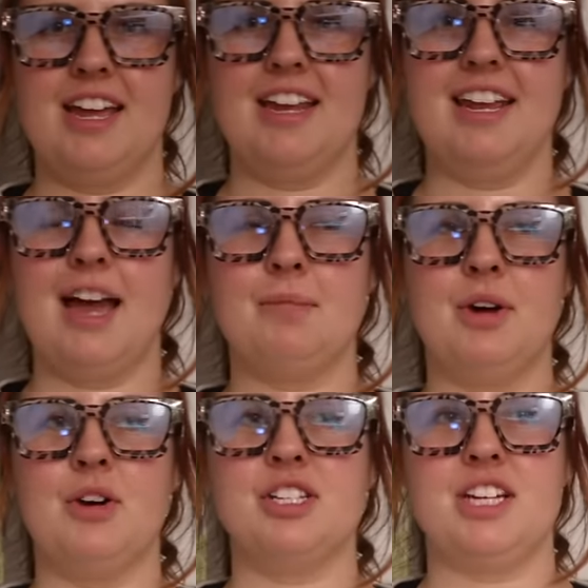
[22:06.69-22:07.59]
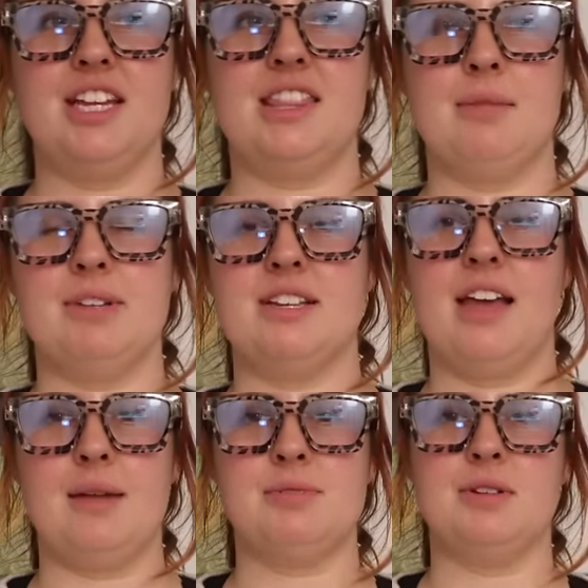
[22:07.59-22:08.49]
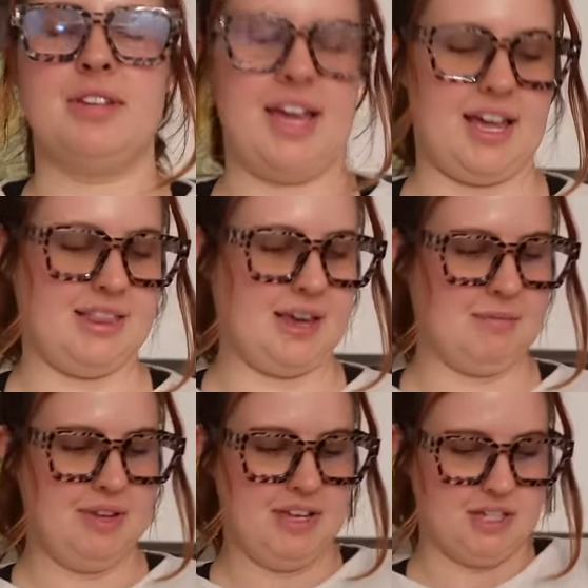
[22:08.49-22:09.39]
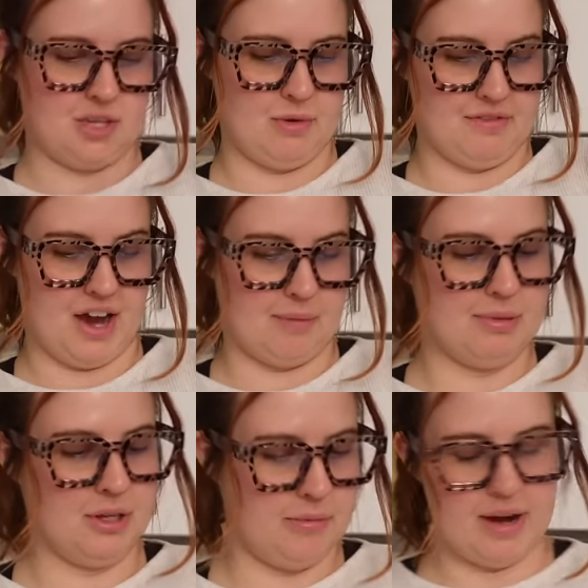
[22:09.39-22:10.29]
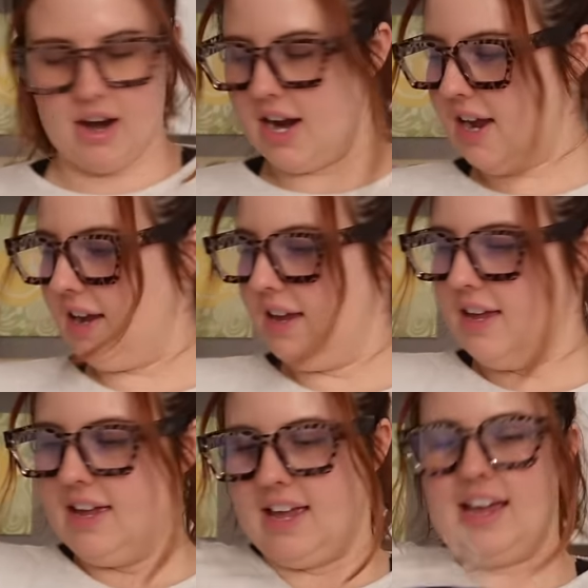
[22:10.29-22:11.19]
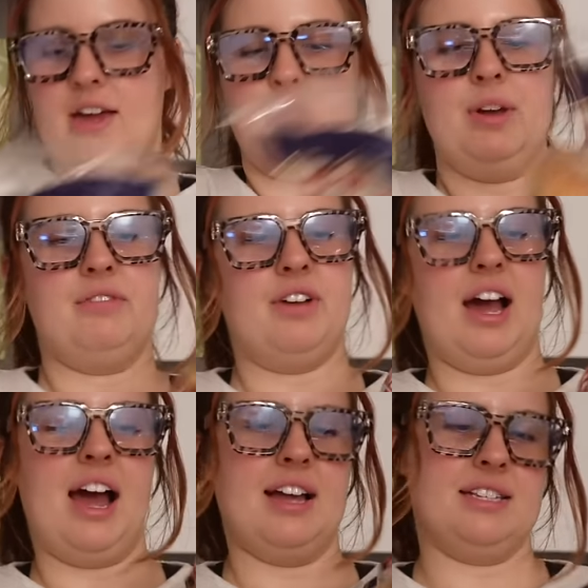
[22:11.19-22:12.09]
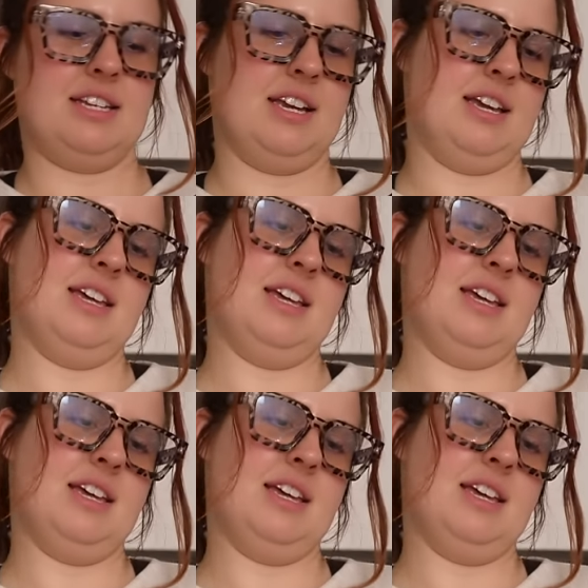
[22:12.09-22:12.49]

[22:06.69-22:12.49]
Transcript: and I'm going to eat them until I absolutely hate them. So we've got blueberry and we've got